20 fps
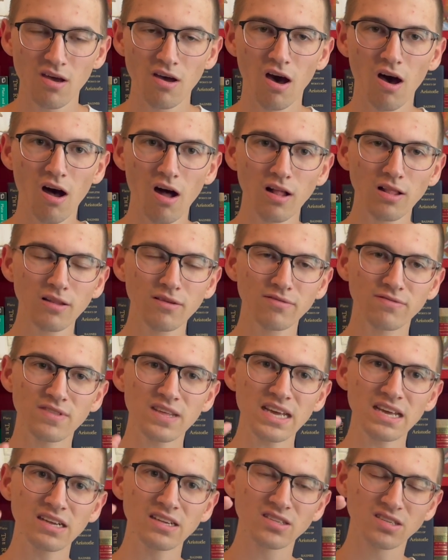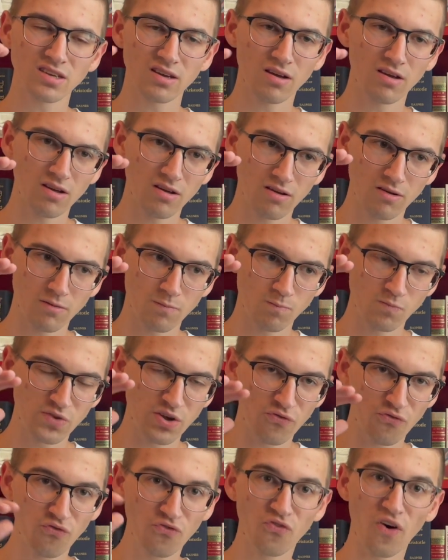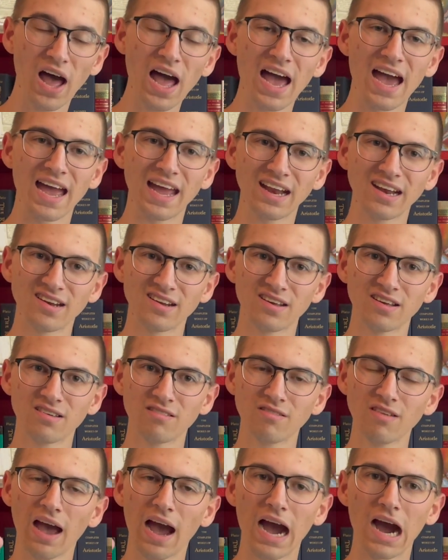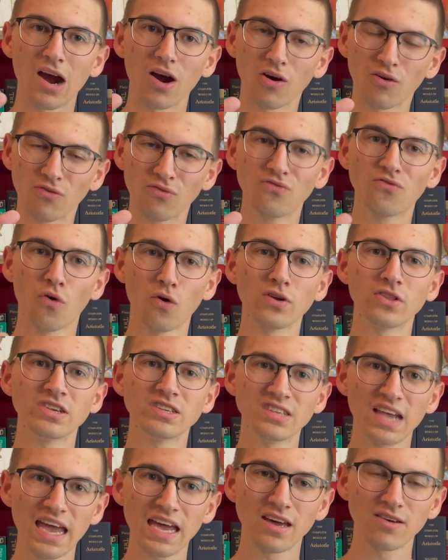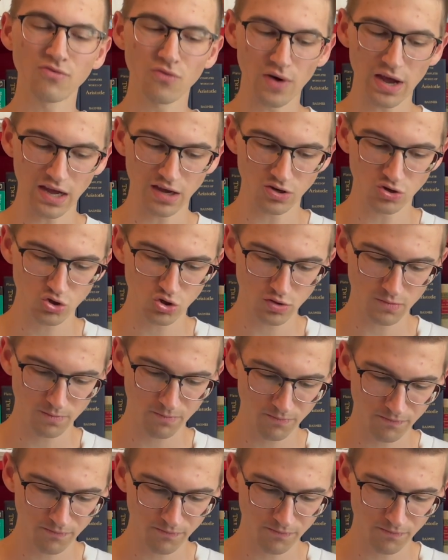All of these define our for the sake of which.